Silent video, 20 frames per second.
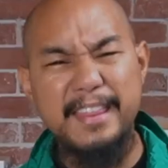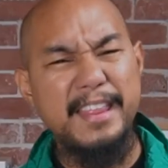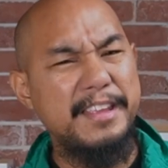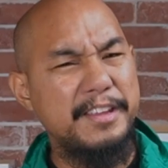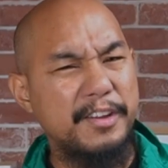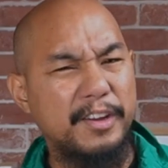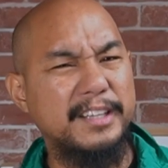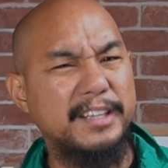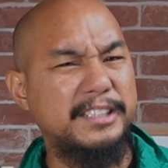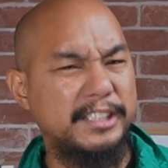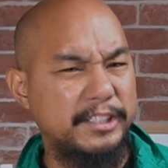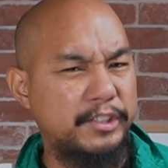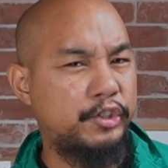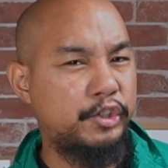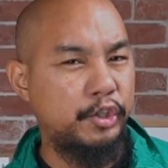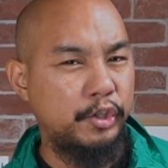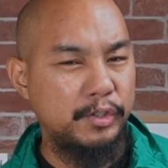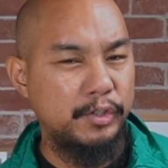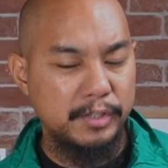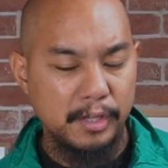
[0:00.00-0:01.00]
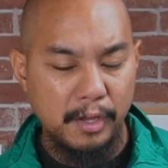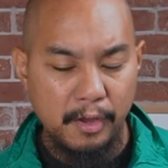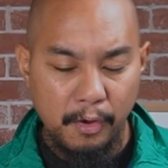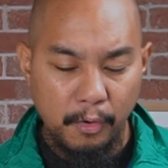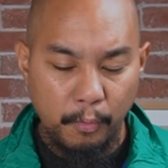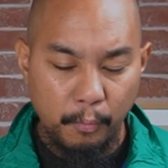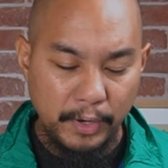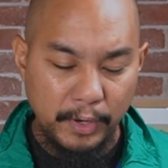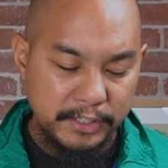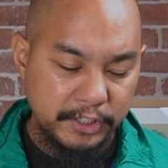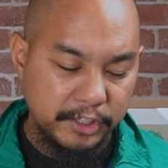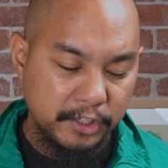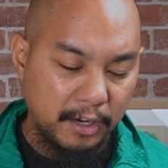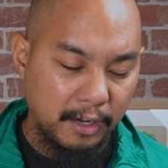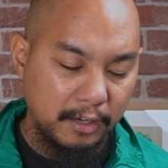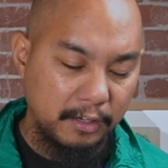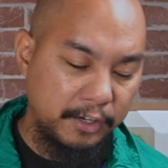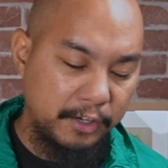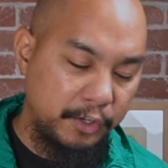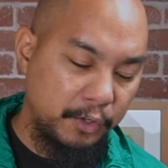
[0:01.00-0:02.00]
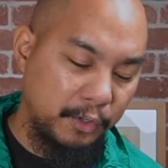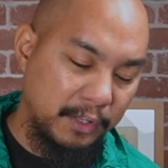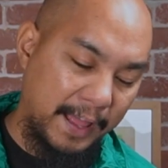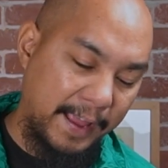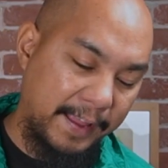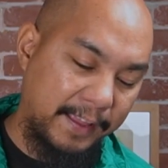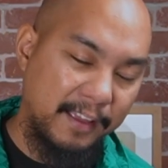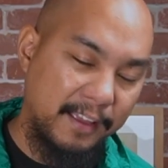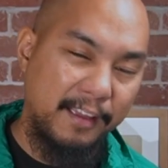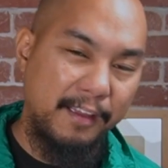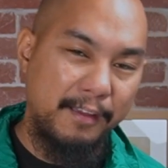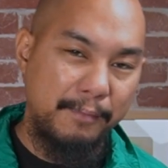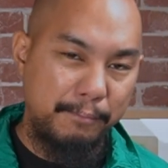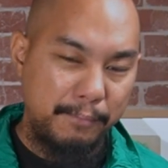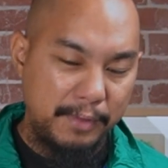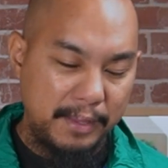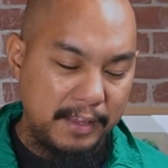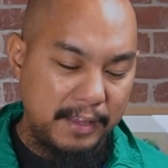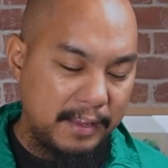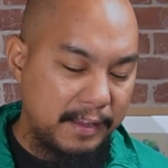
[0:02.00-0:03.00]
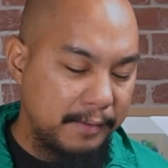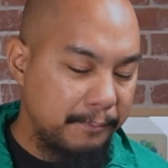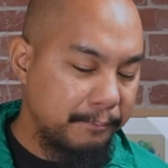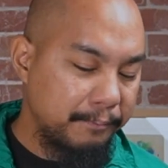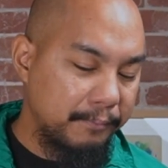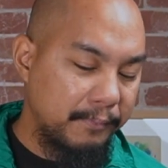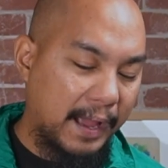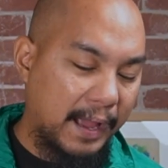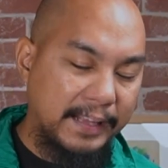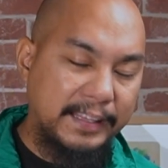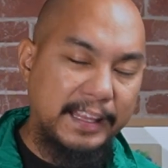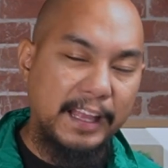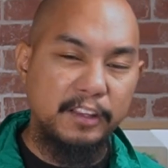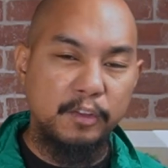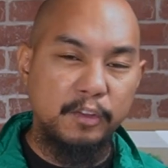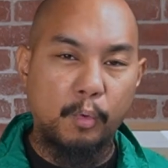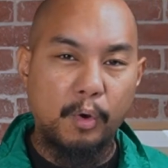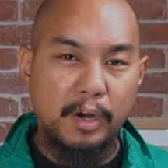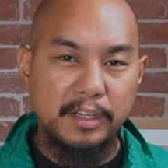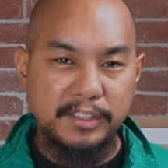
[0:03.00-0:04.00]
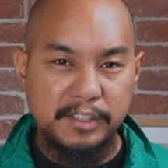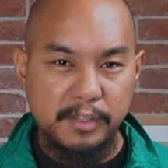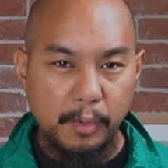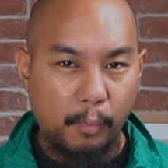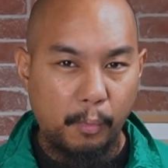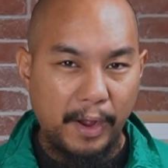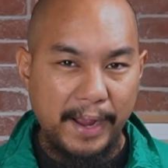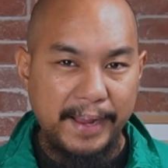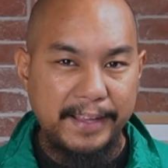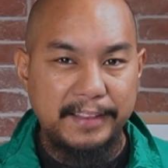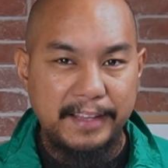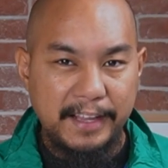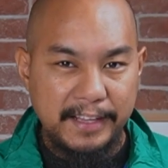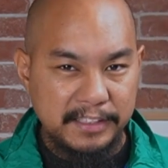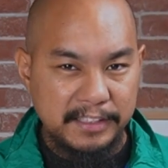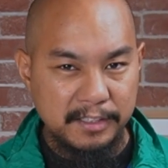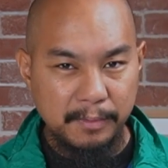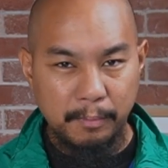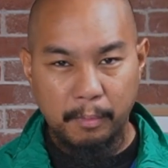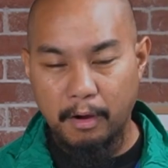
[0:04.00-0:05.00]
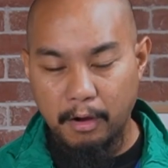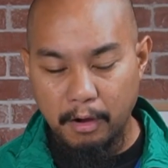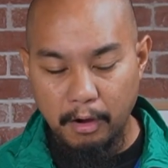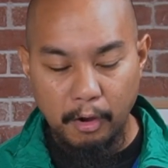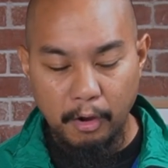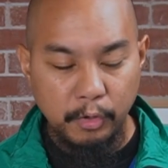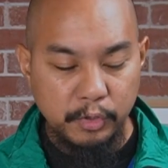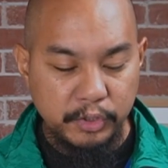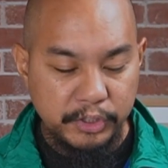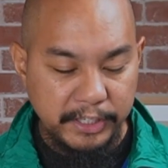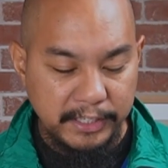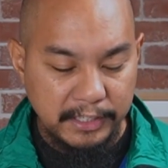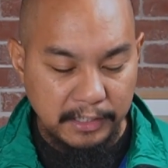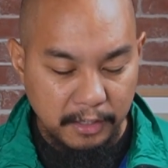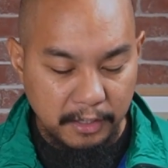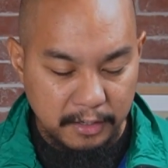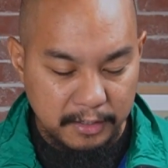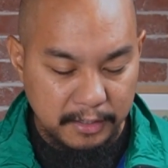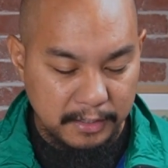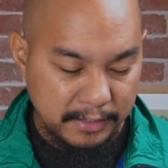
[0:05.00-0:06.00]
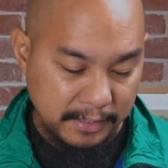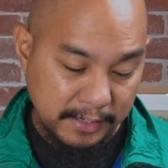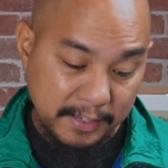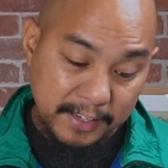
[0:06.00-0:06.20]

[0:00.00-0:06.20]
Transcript: then you can just choose which color you like. Me, I tend towards the white. It's the more OG look.